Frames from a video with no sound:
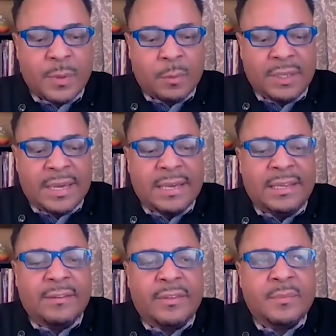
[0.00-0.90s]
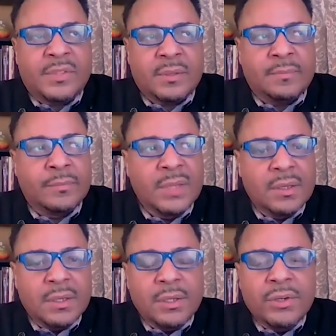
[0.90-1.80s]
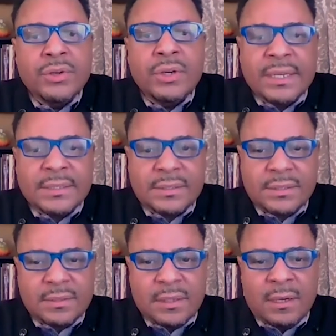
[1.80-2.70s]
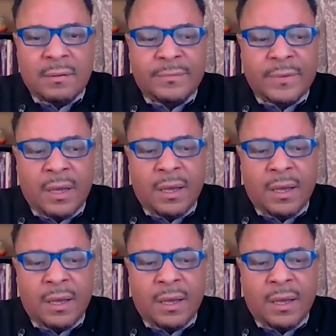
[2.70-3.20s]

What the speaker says: but we can give them some nuggets of